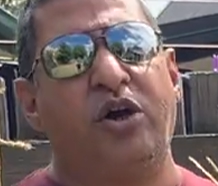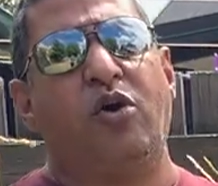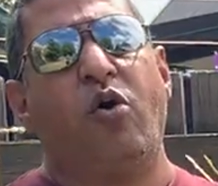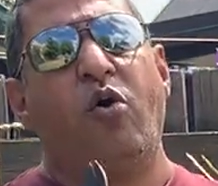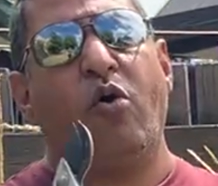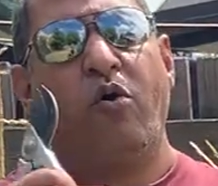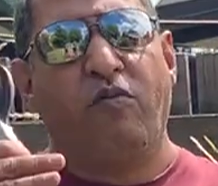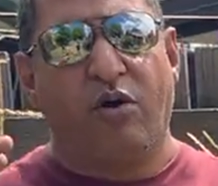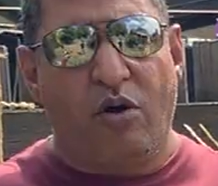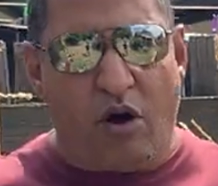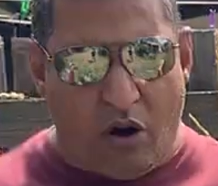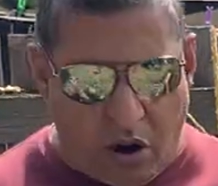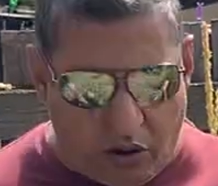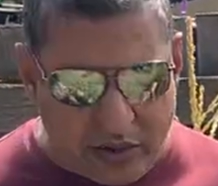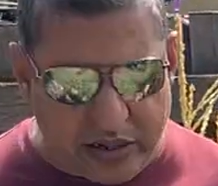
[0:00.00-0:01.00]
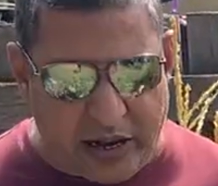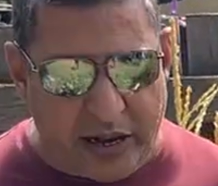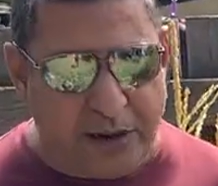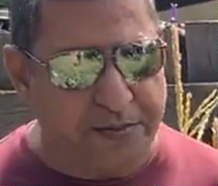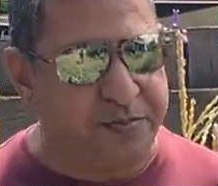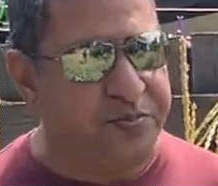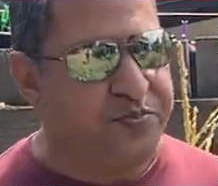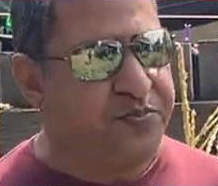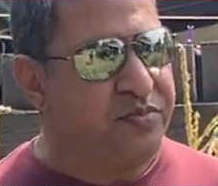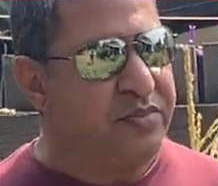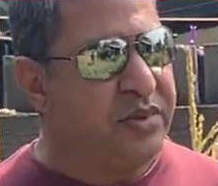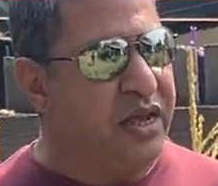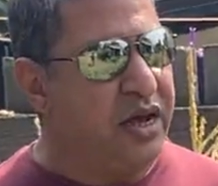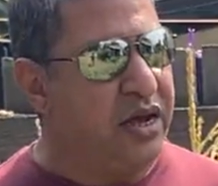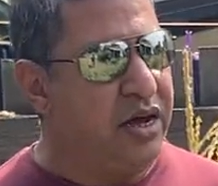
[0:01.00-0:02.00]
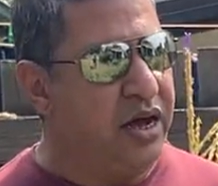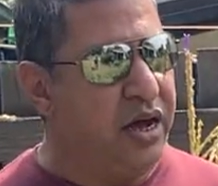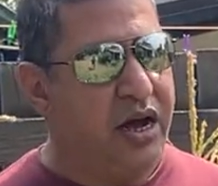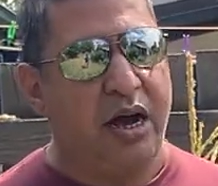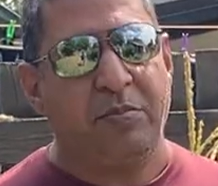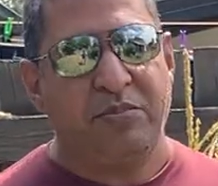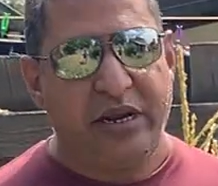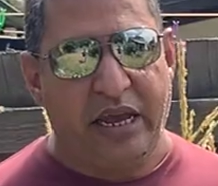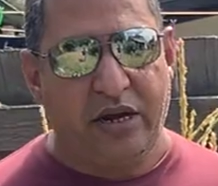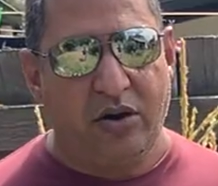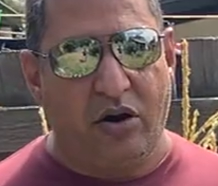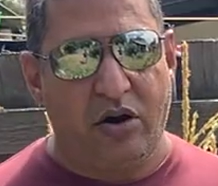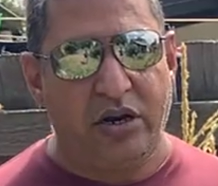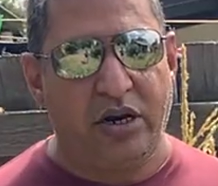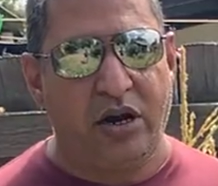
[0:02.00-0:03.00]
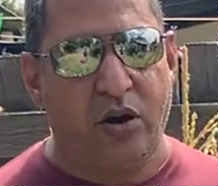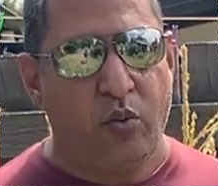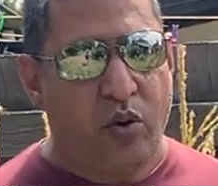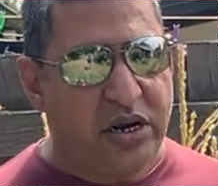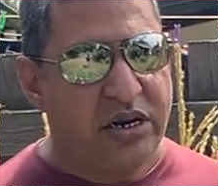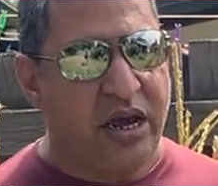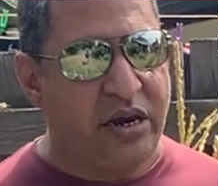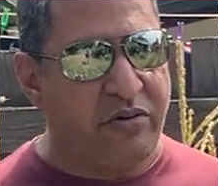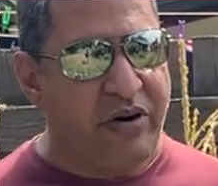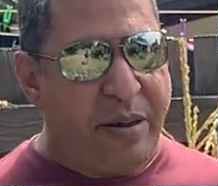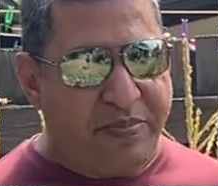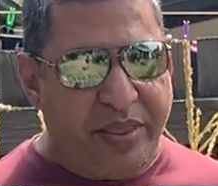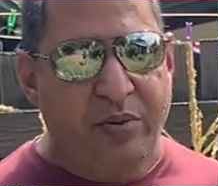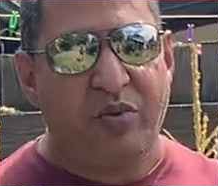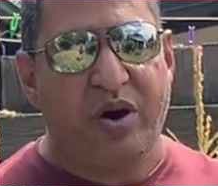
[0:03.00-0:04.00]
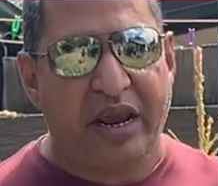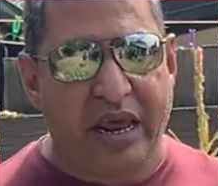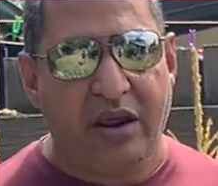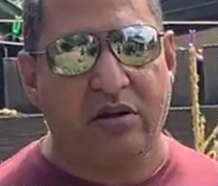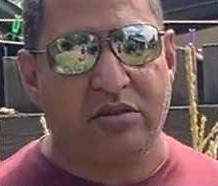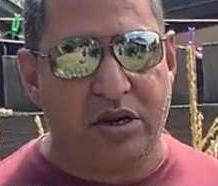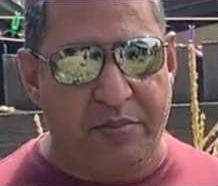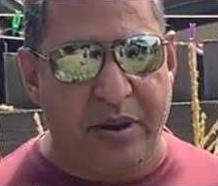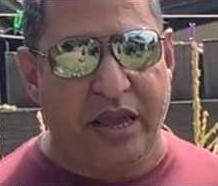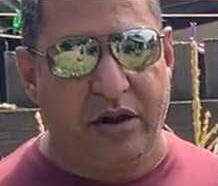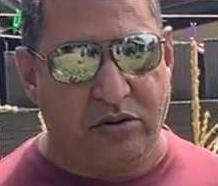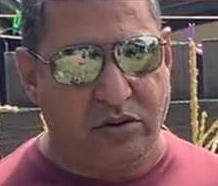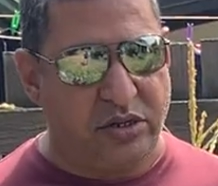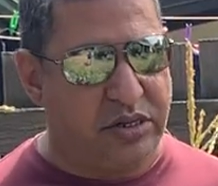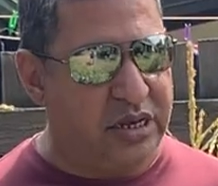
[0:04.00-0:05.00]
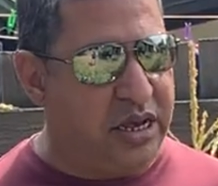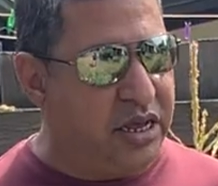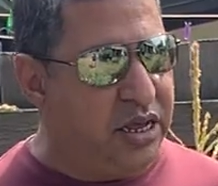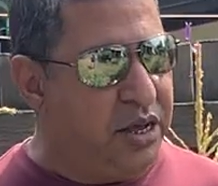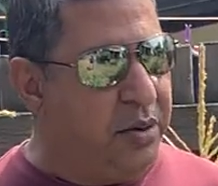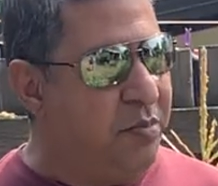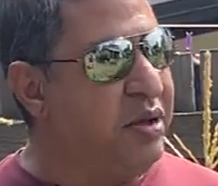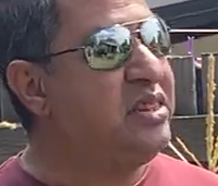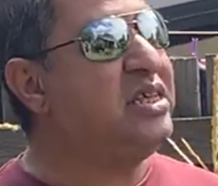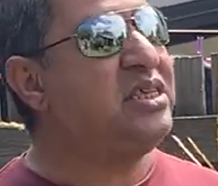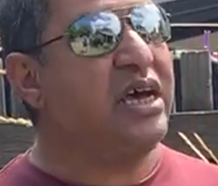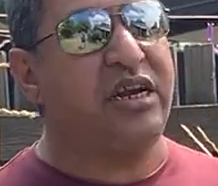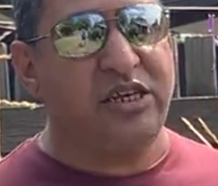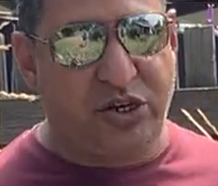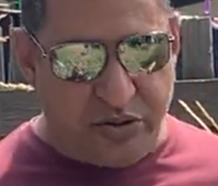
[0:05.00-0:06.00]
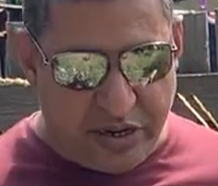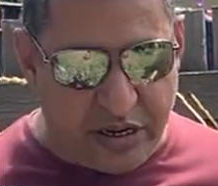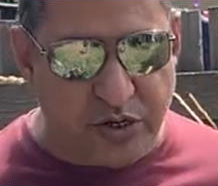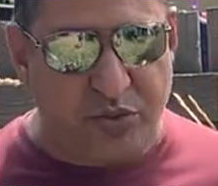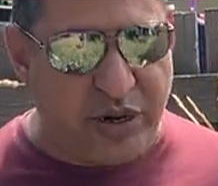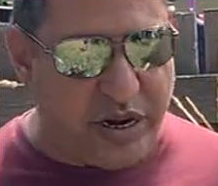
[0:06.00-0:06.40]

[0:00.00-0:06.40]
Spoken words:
an overall update on what kind of ripening we are getting on the tomatoes, but the sun is doing us